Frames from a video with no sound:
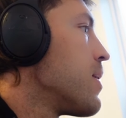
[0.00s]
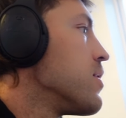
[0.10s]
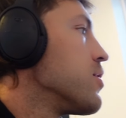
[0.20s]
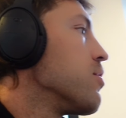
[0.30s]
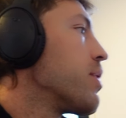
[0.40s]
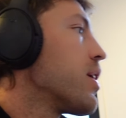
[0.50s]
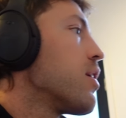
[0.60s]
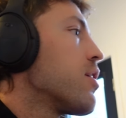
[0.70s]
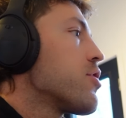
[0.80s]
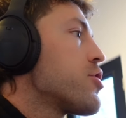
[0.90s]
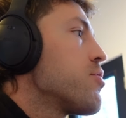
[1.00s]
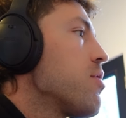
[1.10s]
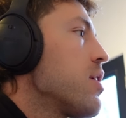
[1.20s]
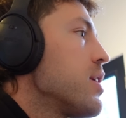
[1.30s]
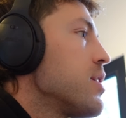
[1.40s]
So we got our
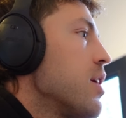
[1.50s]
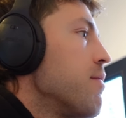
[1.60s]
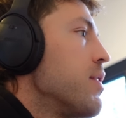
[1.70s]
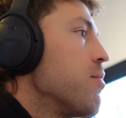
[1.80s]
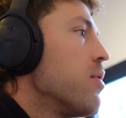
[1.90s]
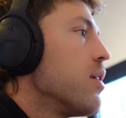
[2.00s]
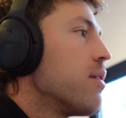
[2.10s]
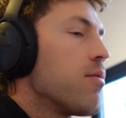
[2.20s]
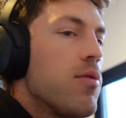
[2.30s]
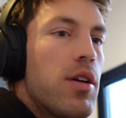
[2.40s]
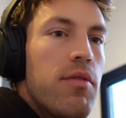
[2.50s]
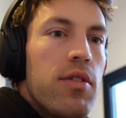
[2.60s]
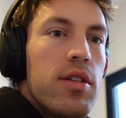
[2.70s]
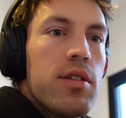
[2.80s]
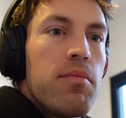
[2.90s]
short at 71. Looking for
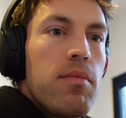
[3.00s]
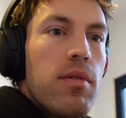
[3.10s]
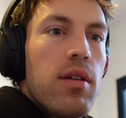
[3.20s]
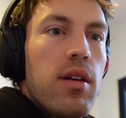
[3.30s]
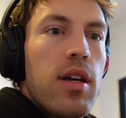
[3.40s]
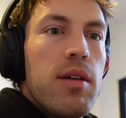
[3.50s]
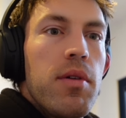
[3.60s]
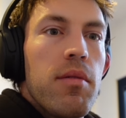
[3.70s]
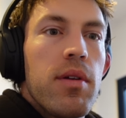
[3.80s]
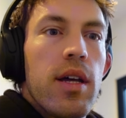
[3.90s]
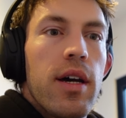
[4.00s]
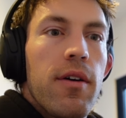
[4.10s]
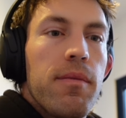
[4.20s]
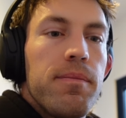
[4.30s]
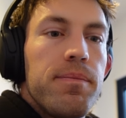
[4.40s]
this to keep coming down.